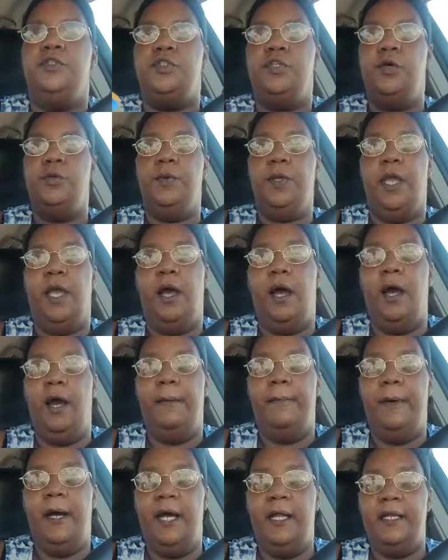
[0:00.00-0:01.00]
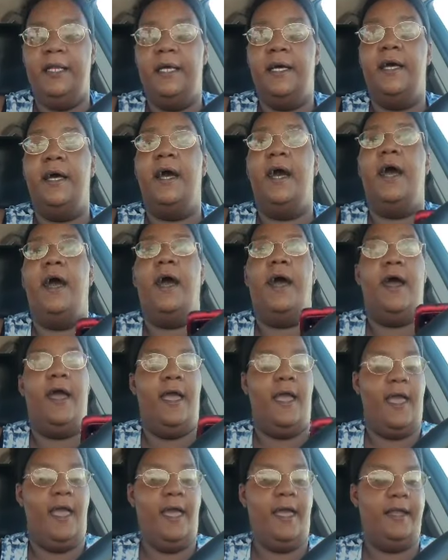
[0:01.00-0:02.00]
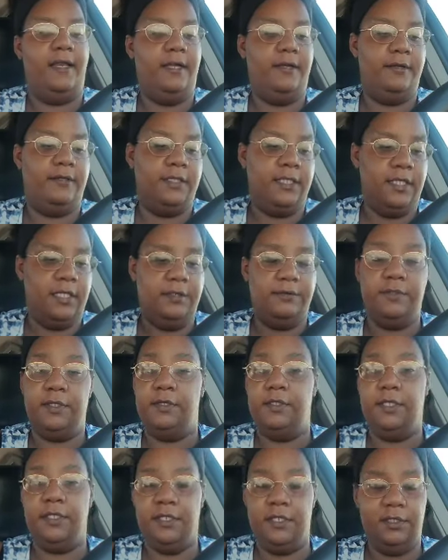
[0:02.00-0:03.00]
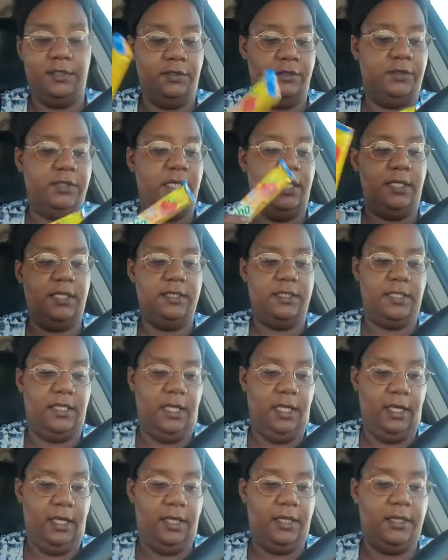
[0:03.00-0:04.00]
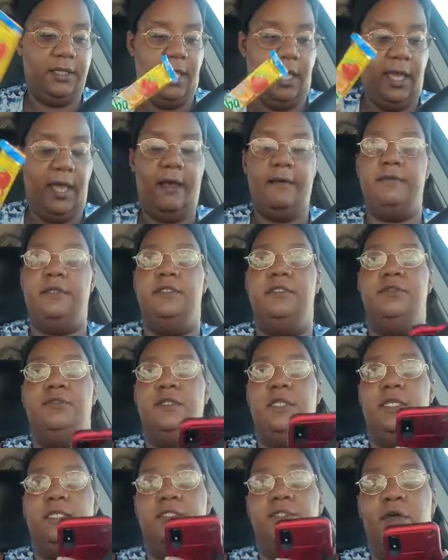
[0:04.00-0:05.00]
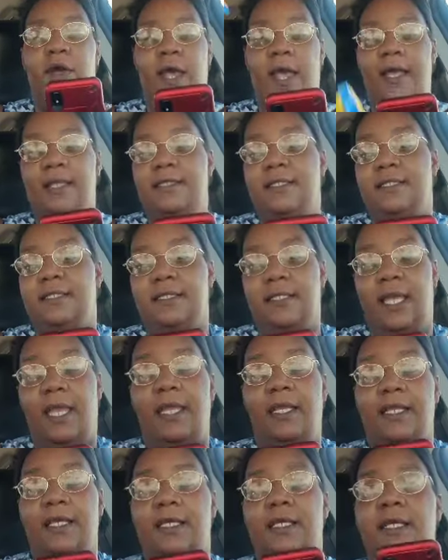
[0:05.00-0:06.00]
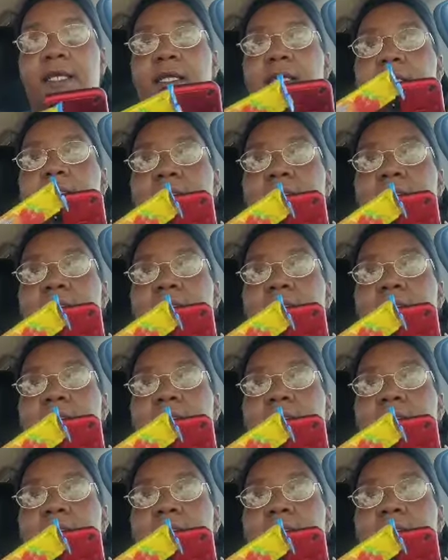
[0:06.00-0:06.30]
So with Ibotta, I had everything. It was only the two things, and they have the two things, so I had to scan it